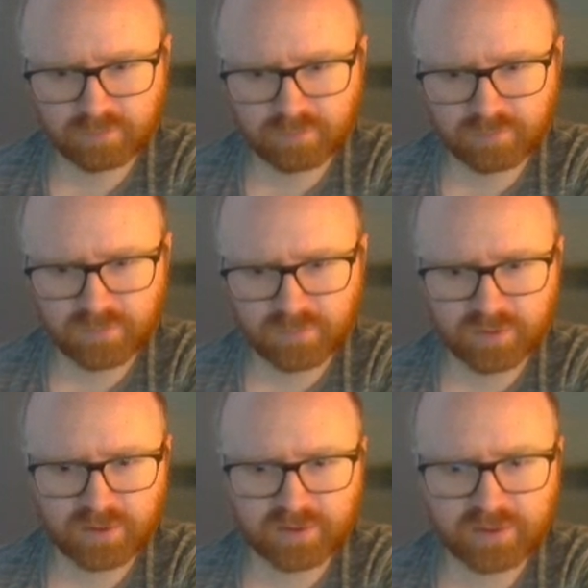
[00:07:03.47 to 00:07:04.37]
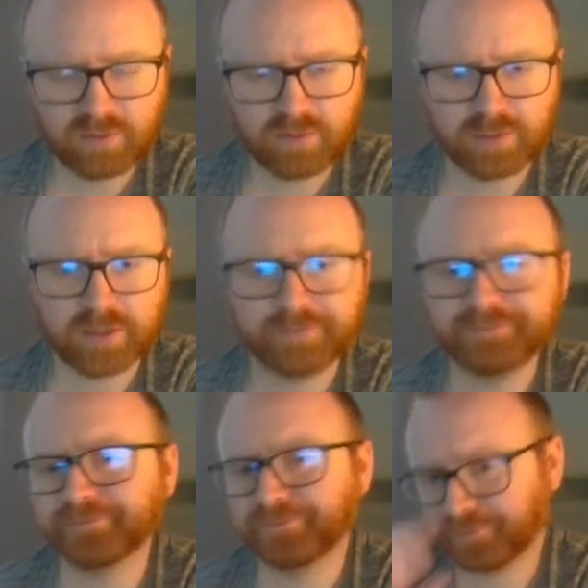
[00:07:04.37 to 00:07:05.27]
So let's continue the plan.
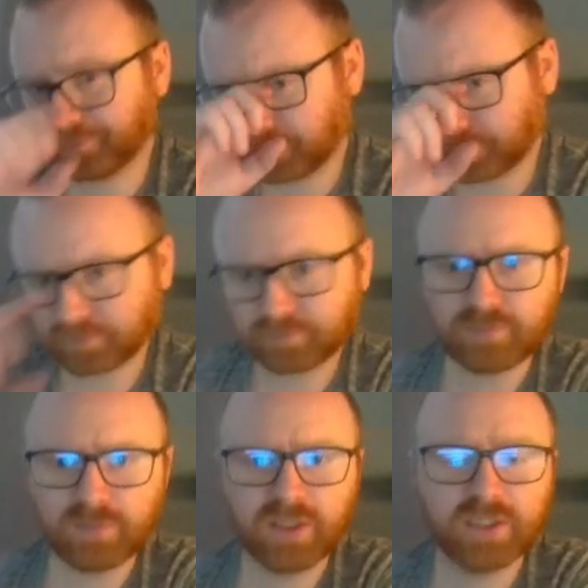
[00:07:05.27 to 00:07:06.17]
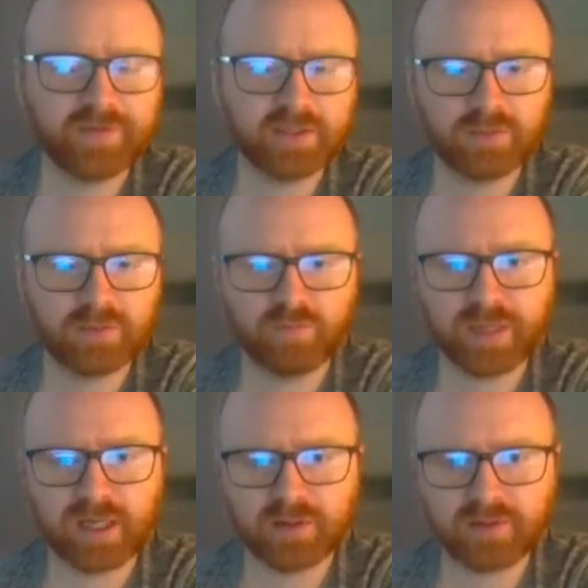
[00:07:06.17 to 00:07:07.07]
Because if he has to move
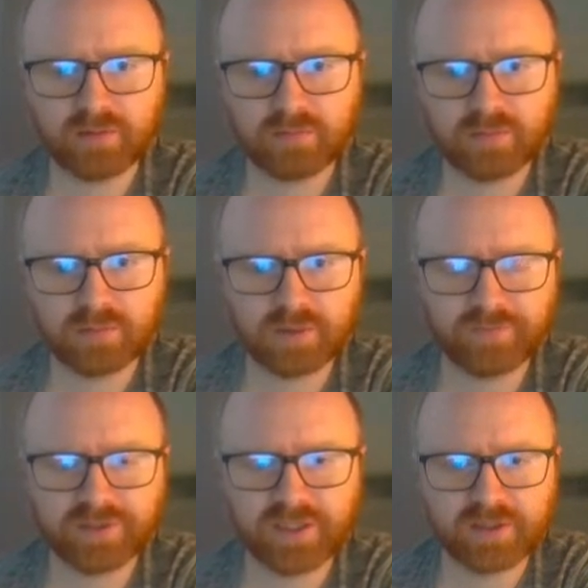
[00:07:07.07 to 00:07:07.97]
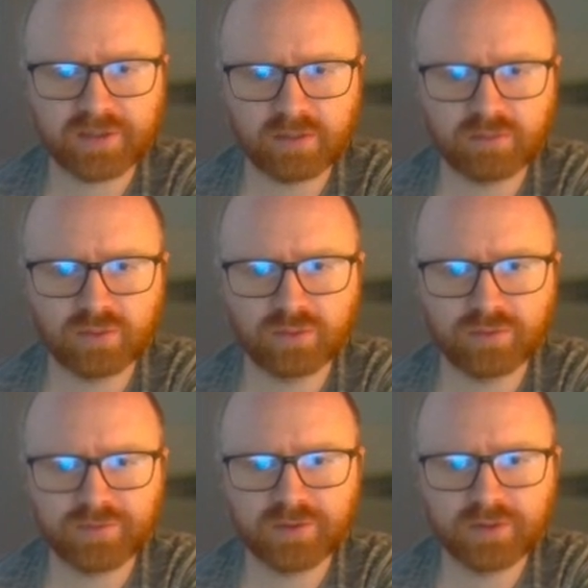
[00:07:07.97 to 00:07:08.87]
back, then I've just gained the tempo
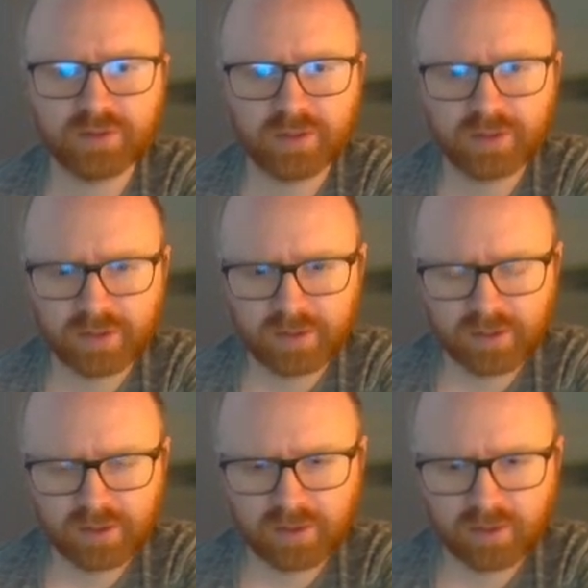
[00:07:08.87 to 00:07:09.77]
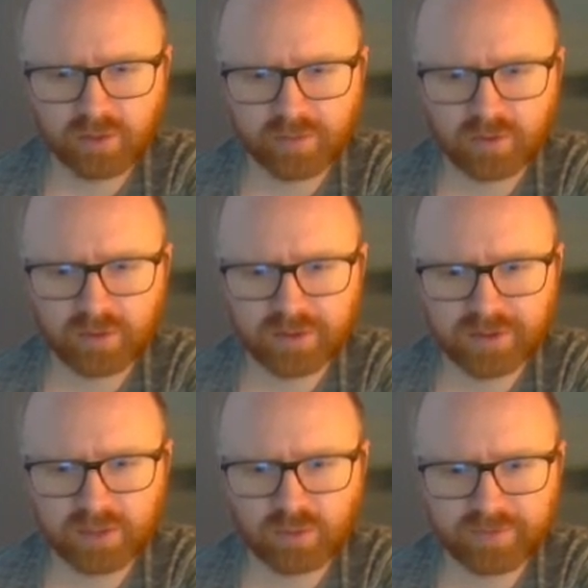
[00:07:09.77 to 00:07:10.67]
and put the queen in a
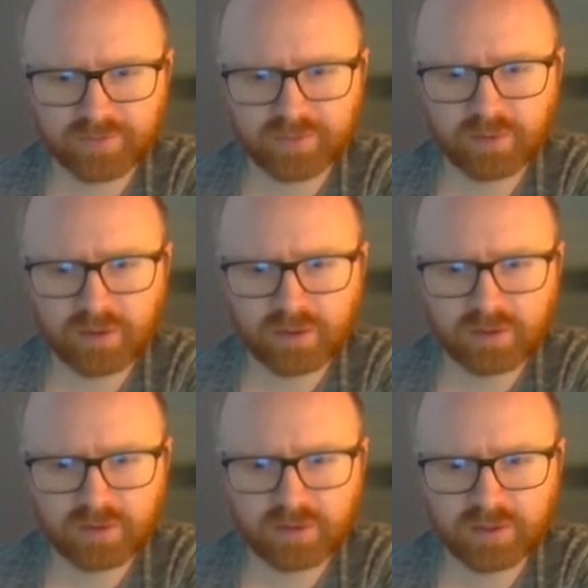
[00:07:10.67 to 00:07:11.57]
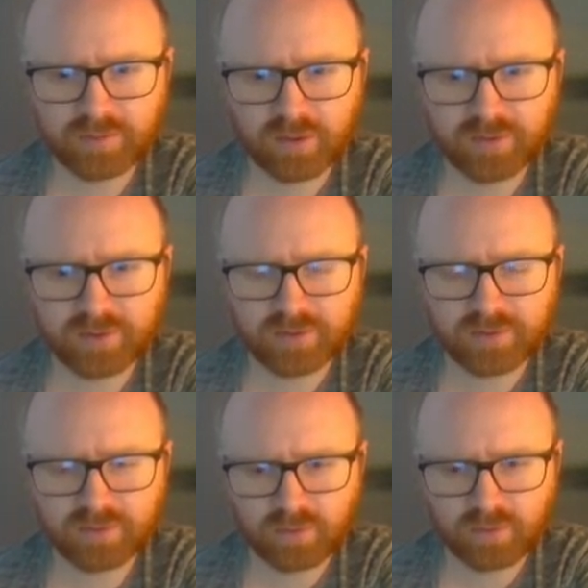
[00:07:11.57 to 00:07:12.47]
slightly more active square. These pawns
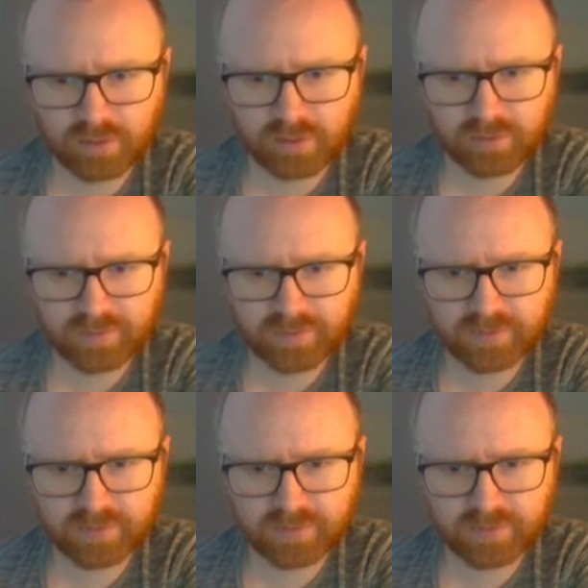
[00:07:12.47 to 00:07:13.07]
control quite a lot.